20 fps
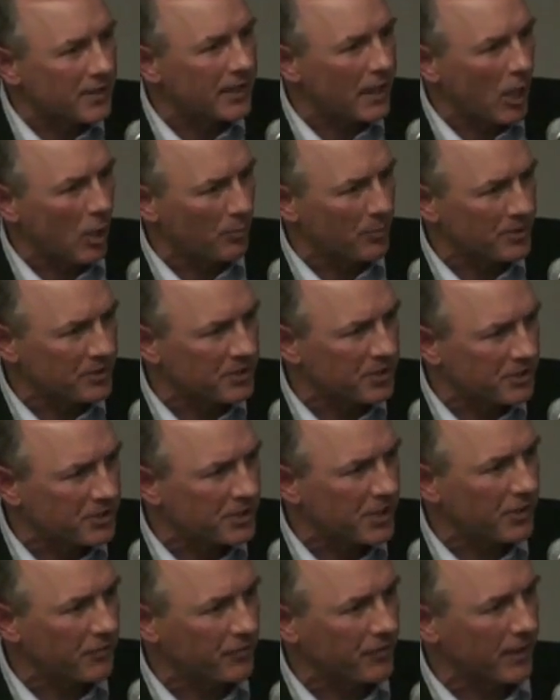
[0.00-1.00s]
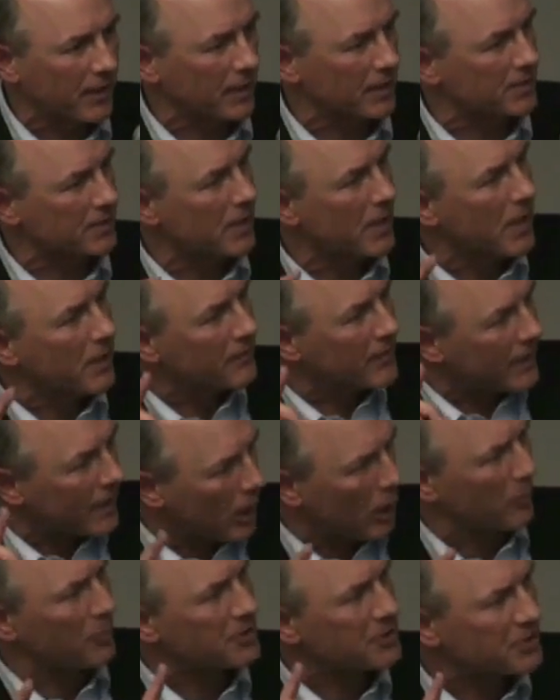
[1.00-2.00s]
that help us to see things. That
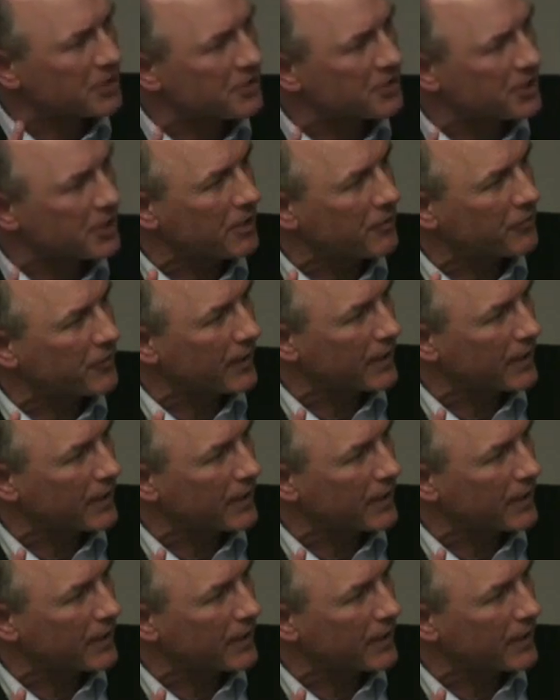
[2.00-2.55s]
help us to see